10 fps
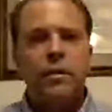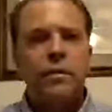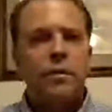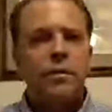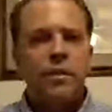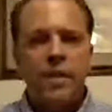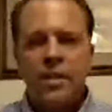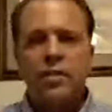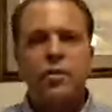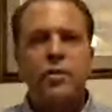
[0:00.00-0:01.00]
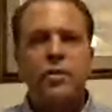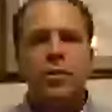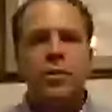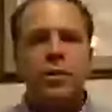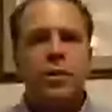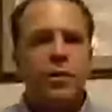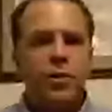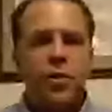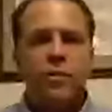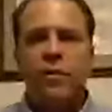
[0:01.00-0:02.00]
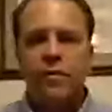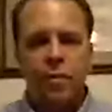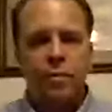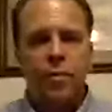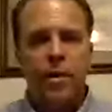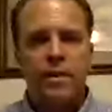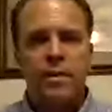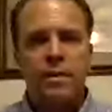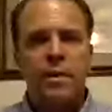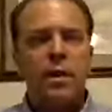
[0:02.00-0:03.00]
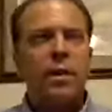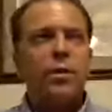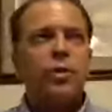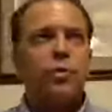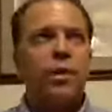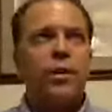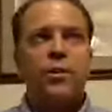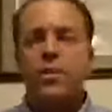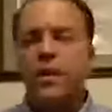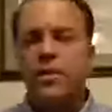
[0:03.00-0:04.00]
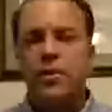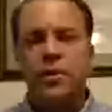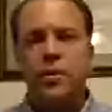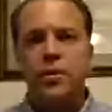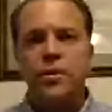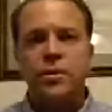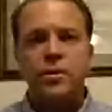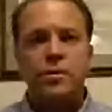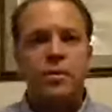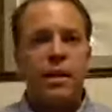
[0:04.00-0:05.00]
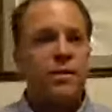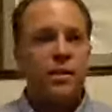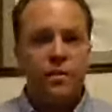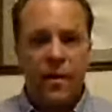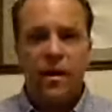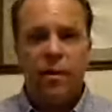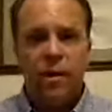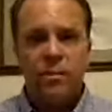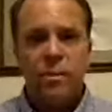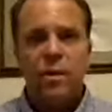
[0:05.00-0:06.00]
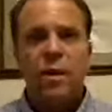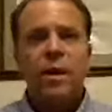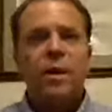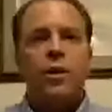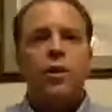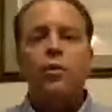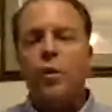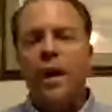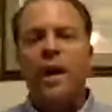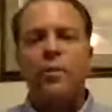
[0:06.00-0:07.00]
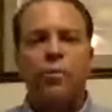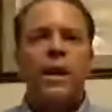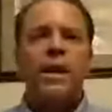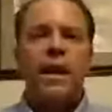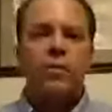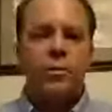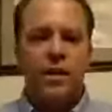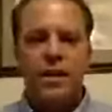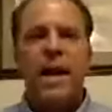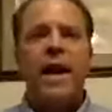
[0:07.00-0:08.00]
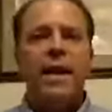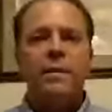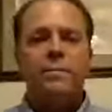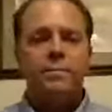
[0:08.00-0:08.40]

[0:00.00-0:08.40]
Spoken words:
censors conservative viewpoints. Twitter censors things on firearms. You can't right now today